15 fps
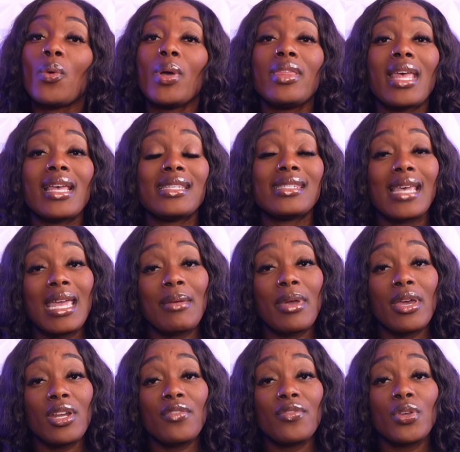in that same
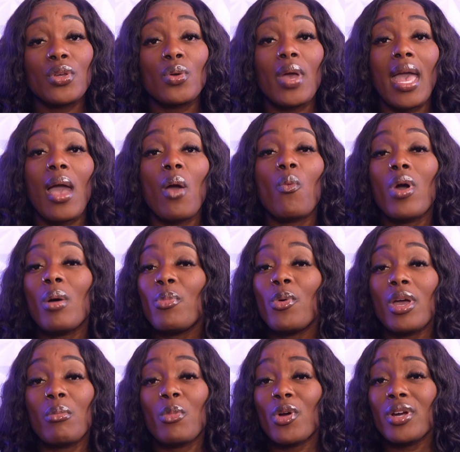interview, at one
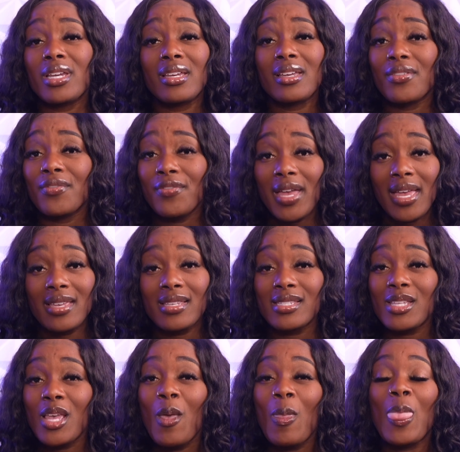point Morgan
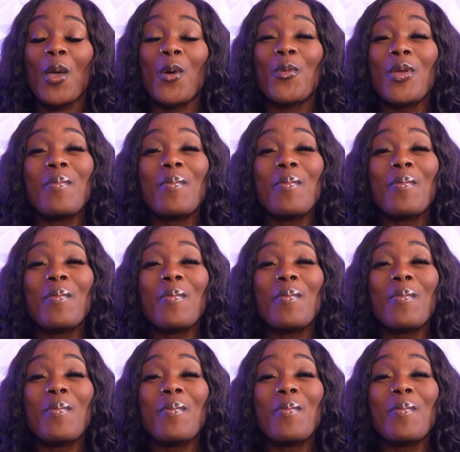confessed, "We